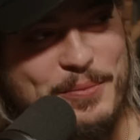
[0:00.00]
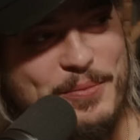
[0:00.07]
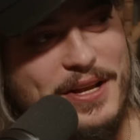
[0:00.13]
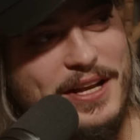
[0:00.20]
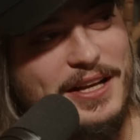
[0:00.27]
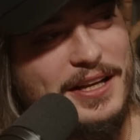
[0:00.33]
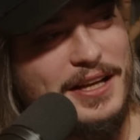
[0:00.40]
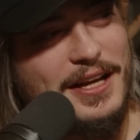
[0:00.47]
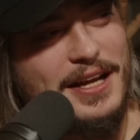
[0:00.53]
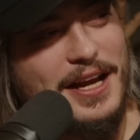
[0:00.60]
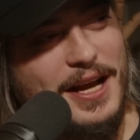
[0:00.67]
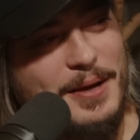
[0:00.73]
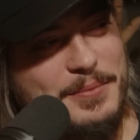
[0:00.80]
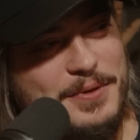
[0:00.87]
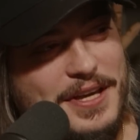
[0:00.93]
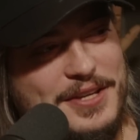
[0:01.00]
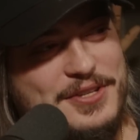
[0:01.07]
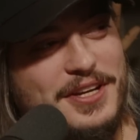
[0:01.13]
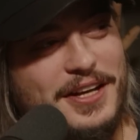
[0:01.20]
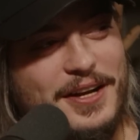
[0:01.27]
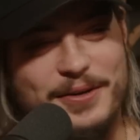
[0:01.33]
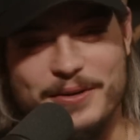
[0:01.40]
Wait a minute. I'm
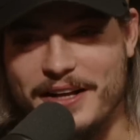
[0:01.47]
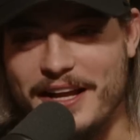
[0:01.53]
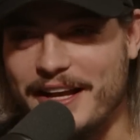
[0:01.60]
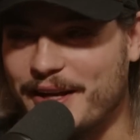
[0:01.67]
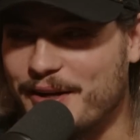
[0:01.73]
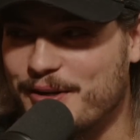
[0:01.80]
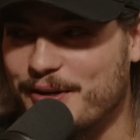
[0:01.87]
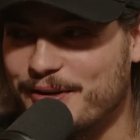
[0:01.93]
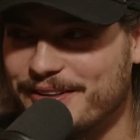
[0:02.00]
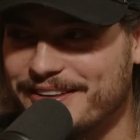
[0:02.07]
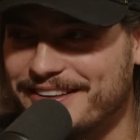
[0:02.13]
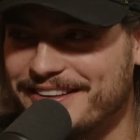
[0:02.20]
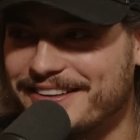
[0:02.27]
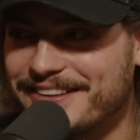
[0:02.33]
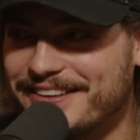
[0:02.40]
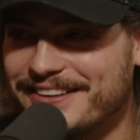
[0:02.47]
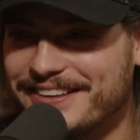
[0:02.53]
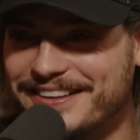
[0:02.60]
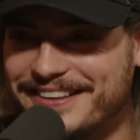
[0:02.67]
catching an underlying current here.